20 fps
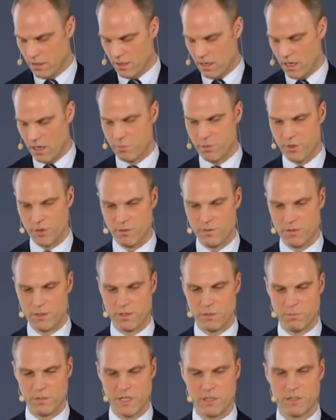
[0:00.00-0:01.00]
have proven
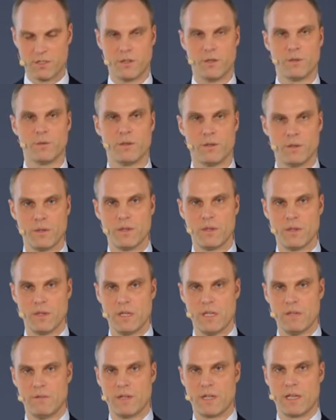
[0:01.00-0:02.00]
to be so,
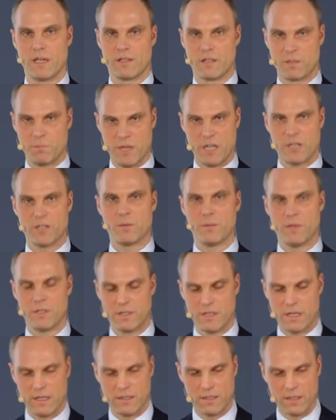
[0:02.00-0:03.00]
even against measurement
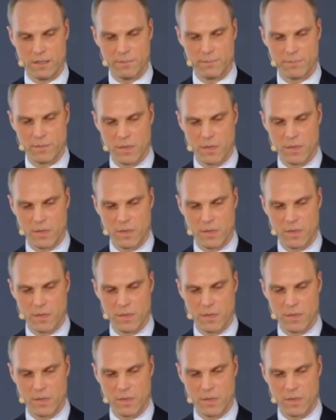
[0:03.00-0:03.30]
data.